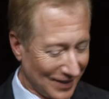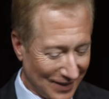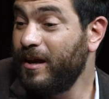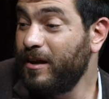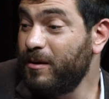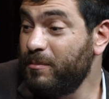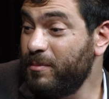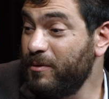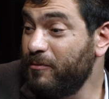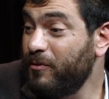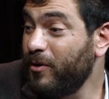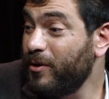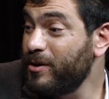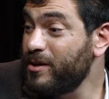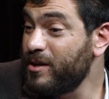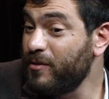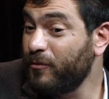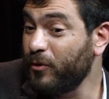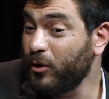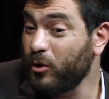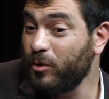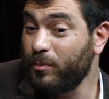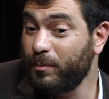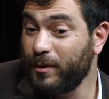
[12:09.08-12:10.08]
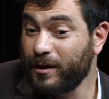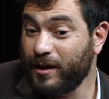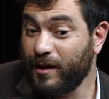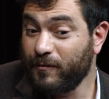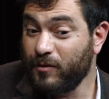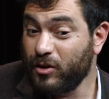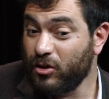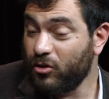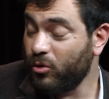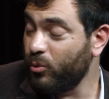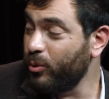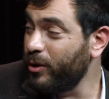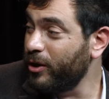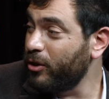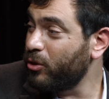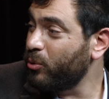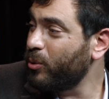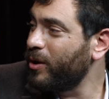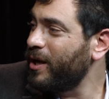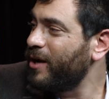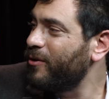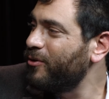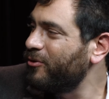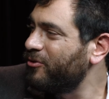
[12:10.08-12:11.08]
It'd be very difficult, but given
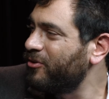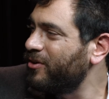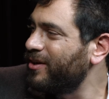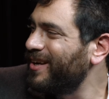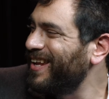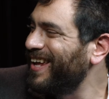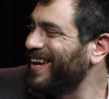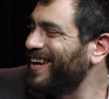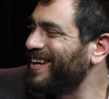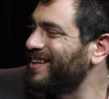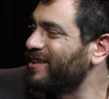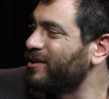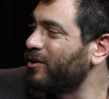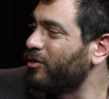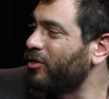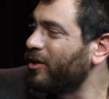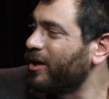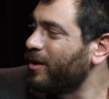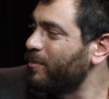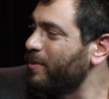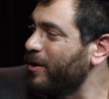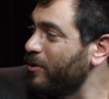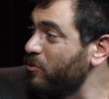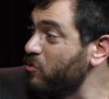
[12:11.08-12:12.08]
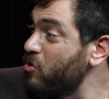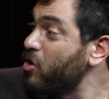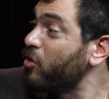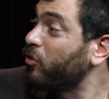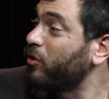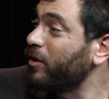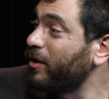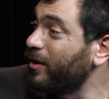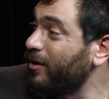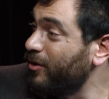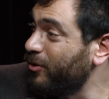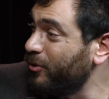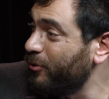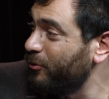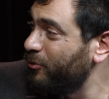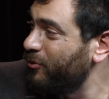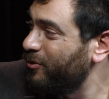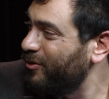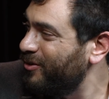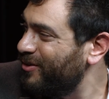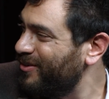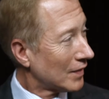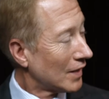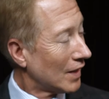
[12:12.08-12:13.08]
23 hours a day to think about nothing
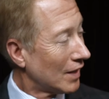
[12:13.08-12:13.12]
else,